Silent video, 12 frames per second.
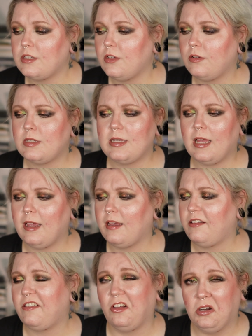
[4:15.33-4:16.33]
So it's
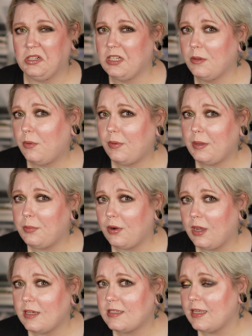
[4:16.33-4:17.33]
like Charlotte Tilbury
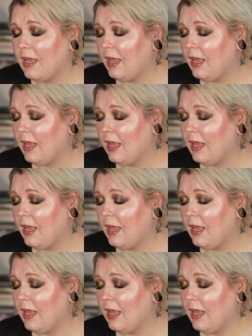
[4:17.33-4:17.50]
price.